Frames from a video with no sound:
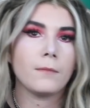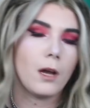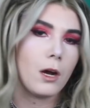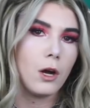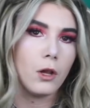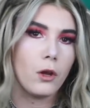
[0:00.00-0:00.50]

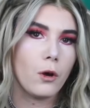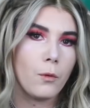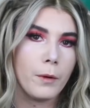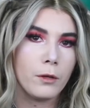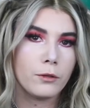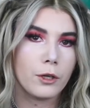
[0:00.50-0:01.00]
a
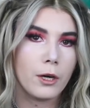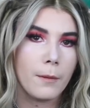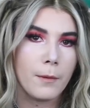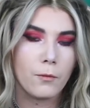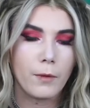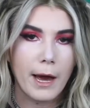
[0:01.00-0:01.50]
colloquial
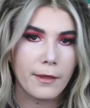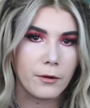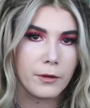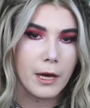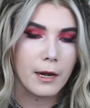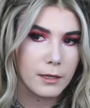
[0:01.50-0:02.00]
term
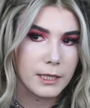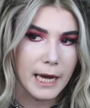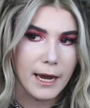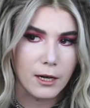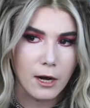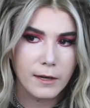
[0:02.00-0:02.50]
rather than a
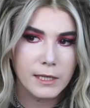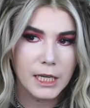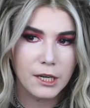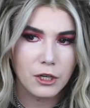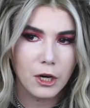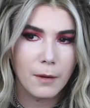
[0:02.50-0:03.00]

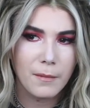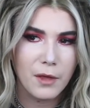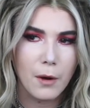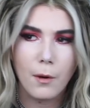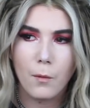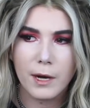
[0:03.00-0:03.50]
diagnostic term,
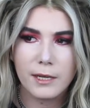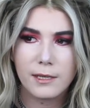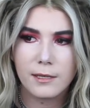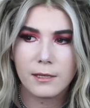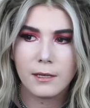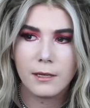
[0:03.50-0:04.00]
though it
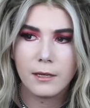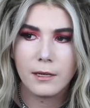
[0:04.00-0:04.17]
was